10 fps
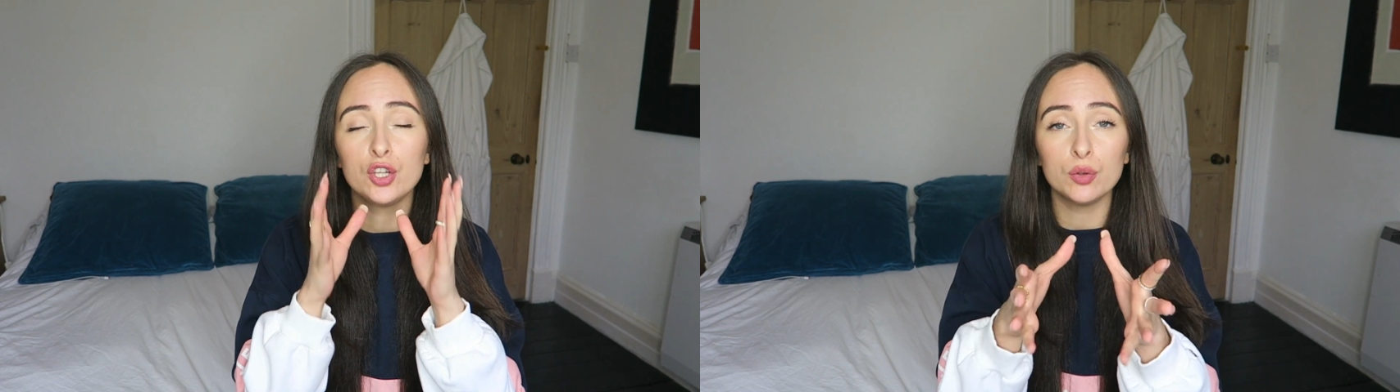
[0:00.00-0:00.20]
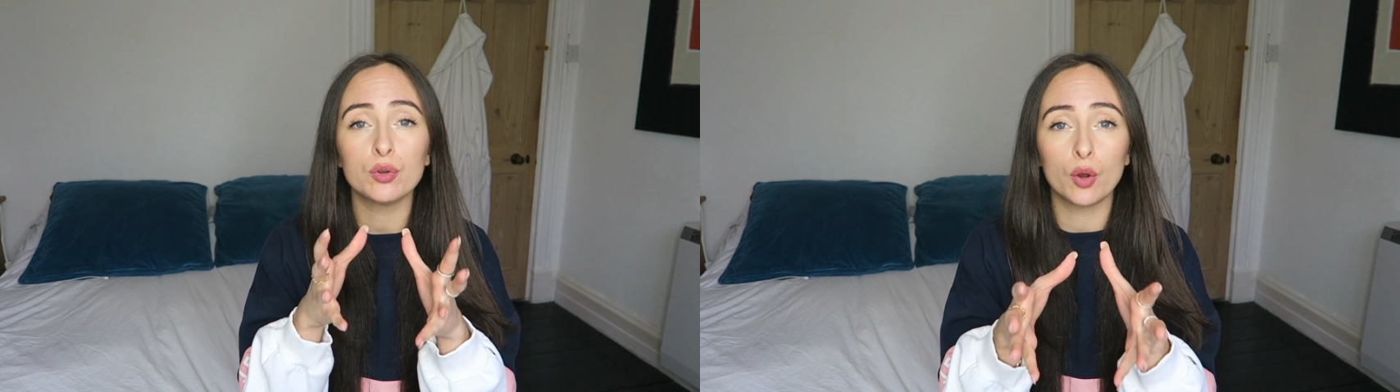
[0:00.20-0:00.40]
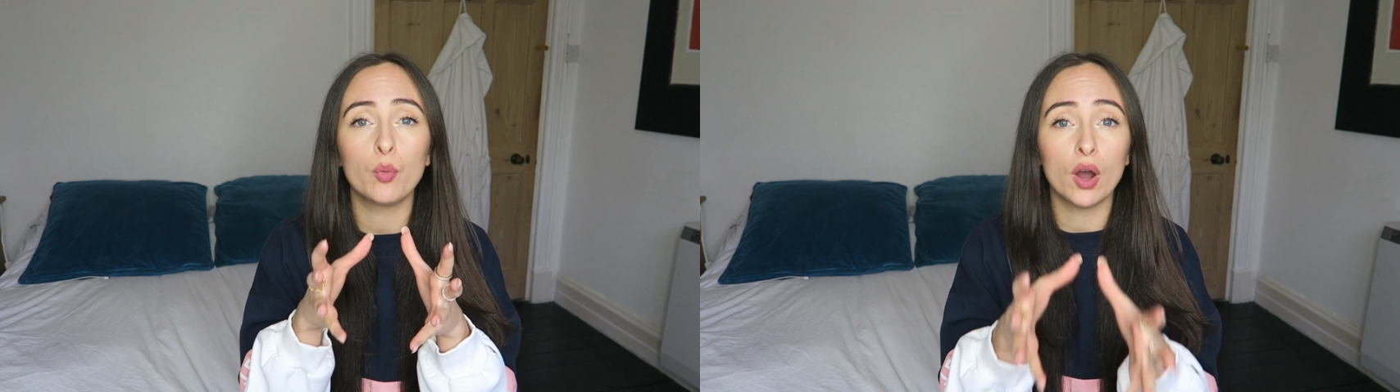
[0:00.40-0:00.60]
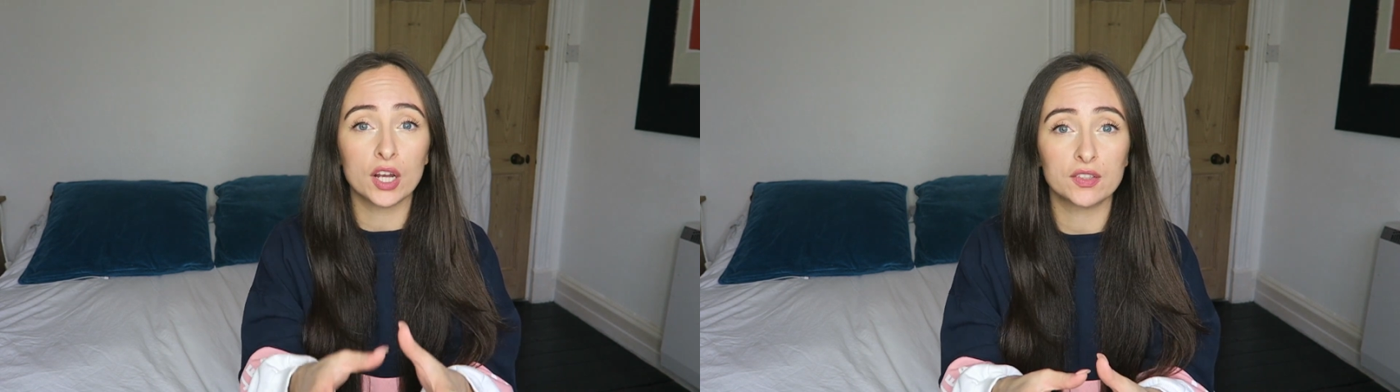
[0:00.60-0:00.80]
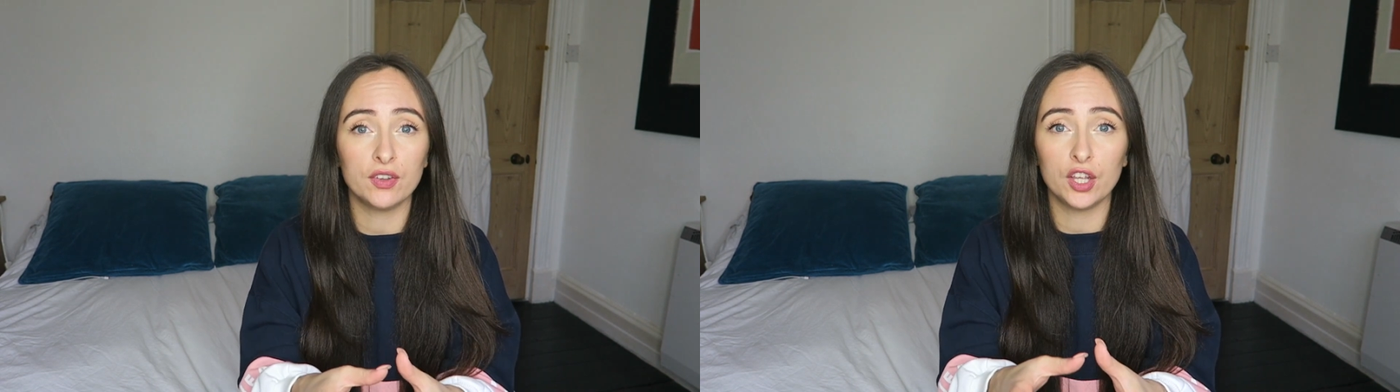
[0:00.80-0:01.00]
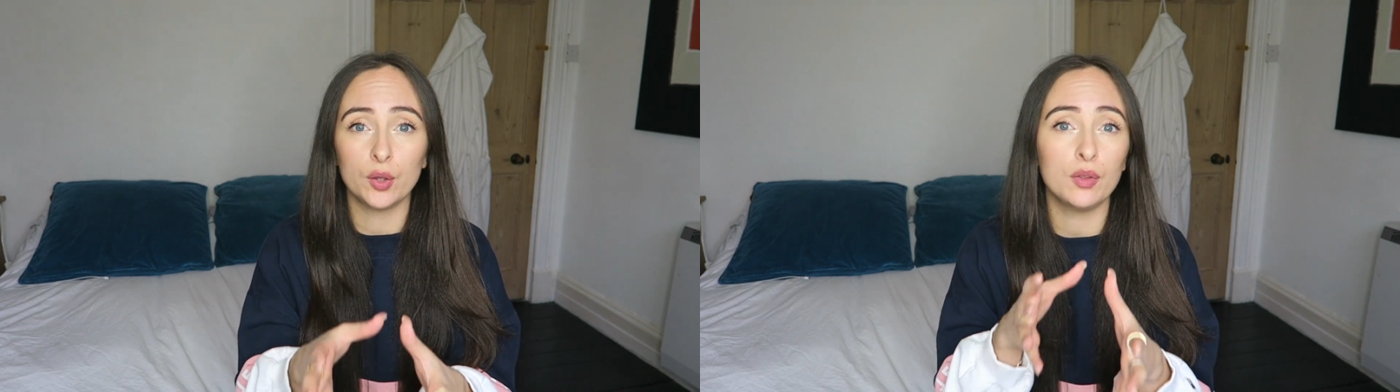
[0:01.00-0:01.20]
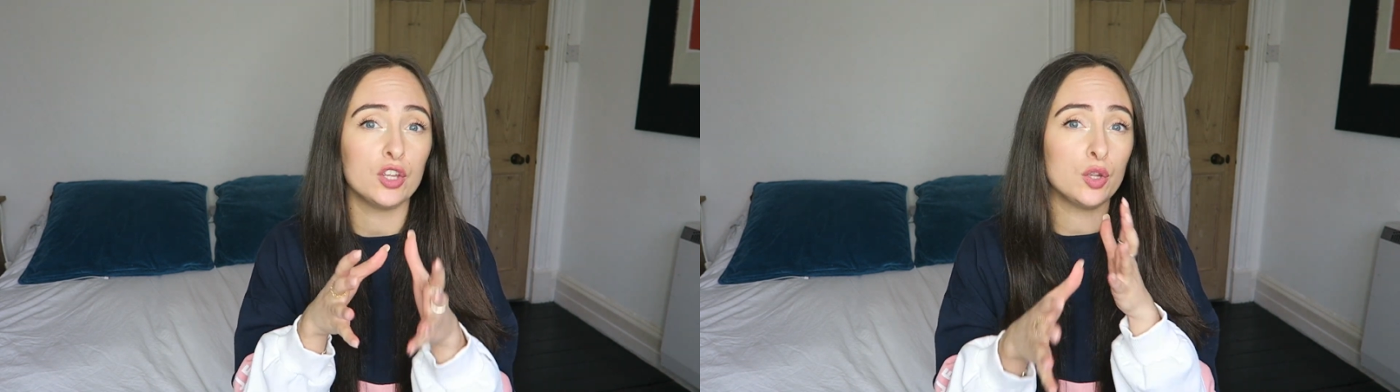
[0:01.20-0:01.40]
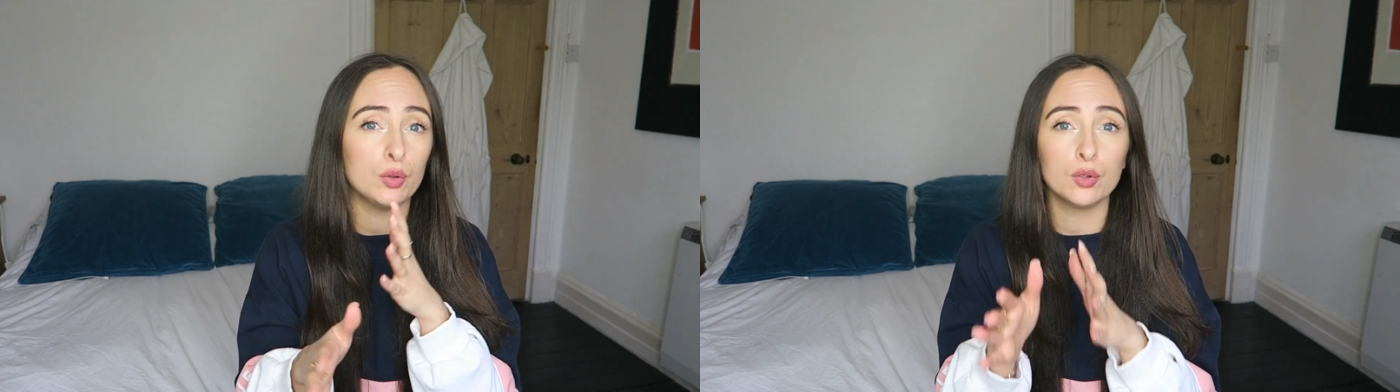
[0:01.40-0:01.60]
you know works for you and
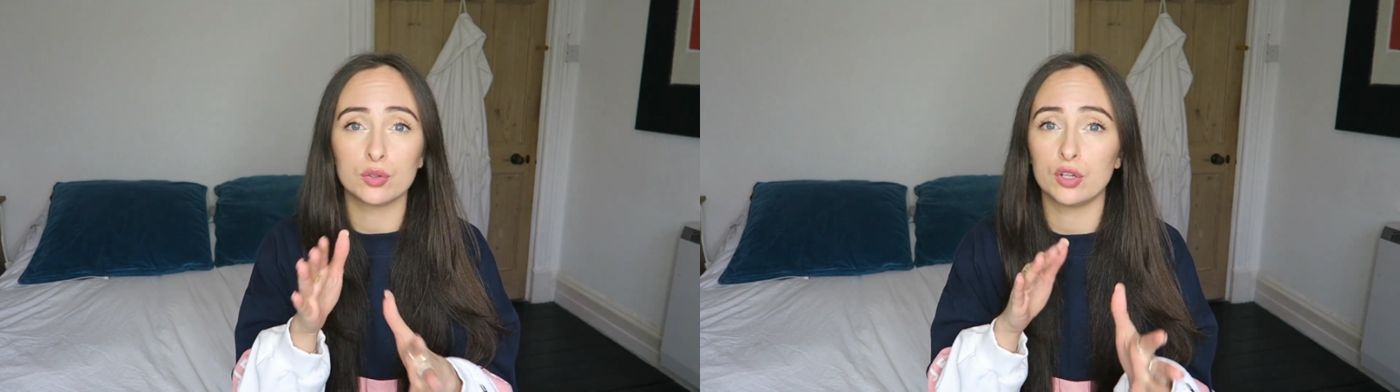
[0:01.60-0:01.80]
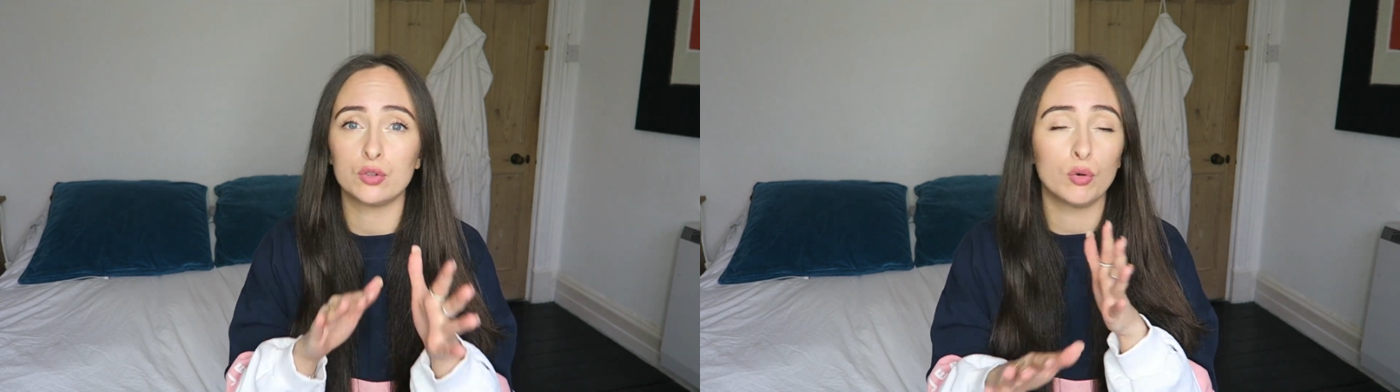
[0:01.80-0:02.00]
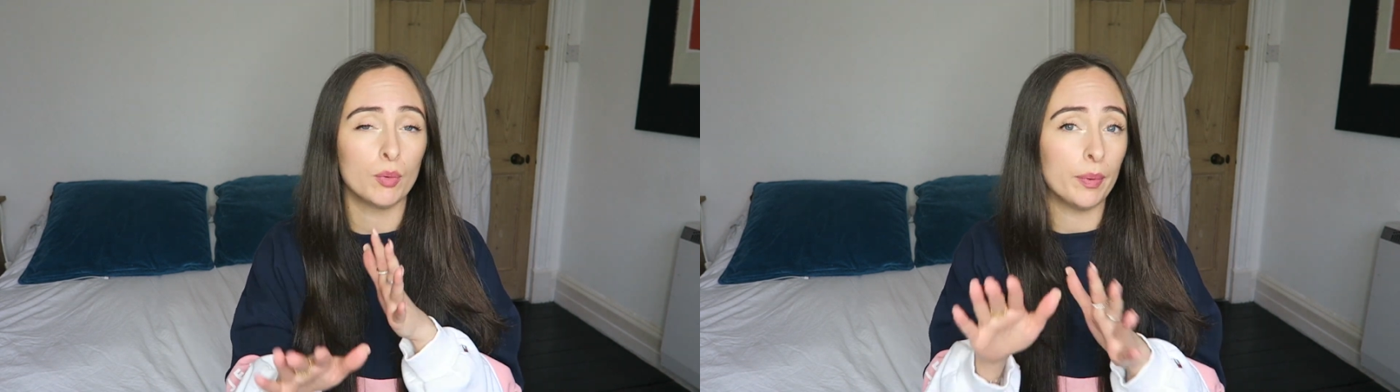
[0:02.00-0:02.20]
that you use on a normal